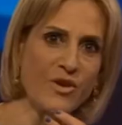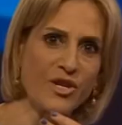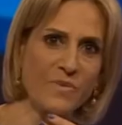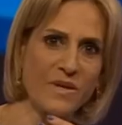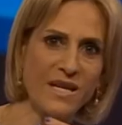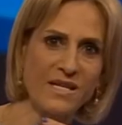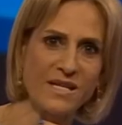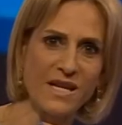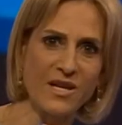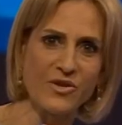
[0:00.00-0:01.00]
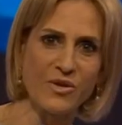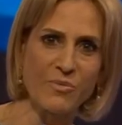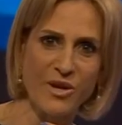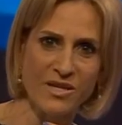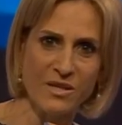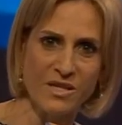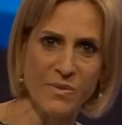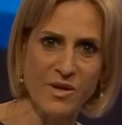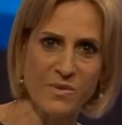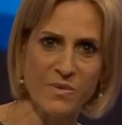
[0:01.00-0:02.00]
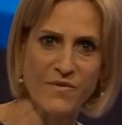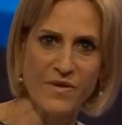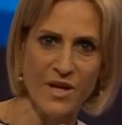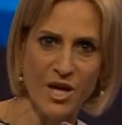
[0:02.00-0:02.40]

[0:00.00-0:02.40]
Richmond. He's the senator and the Brexit spokesman for the